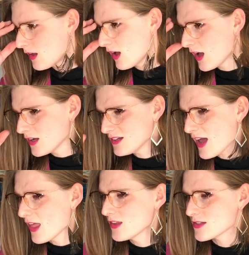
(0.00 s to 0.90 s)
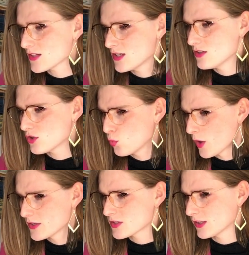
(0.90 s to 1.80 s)
Hi, Alice in the
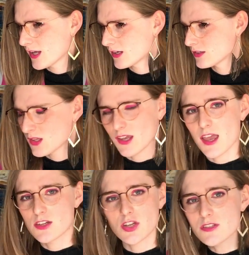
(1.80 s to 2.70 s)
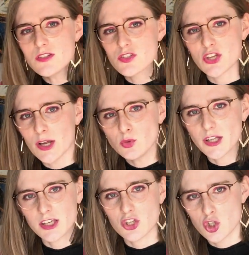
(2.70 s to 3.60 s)
Wonderland. It doesn't sound like a
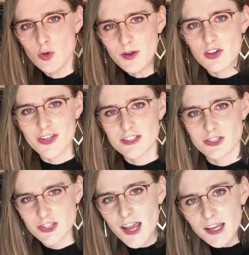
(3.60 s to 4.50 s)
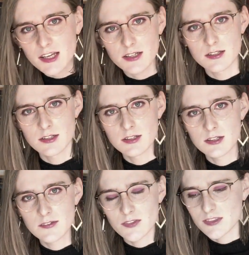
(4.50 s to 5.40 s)
human thing to say.
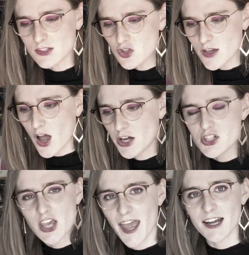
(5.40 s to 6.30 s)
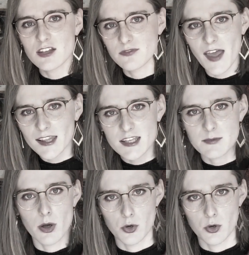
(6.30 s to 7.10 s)
That's like uncanny valley mode.